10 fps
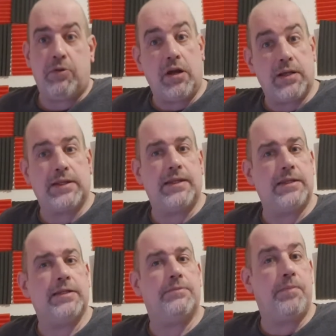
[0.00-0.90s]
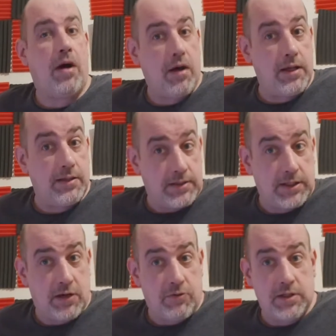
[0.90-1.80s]
Well, like I said, this is a pilot
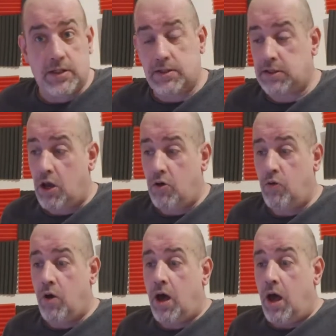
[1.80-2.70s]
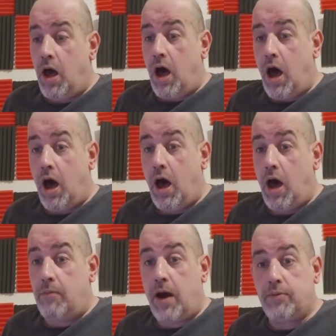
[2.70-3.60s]
series, so
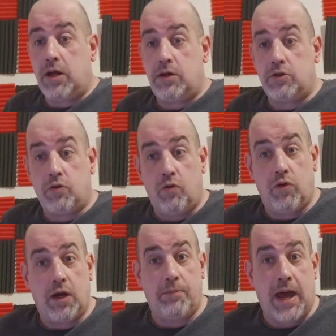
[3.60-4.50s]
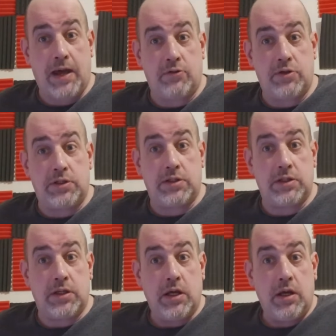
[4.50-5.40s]
I'm going to talk about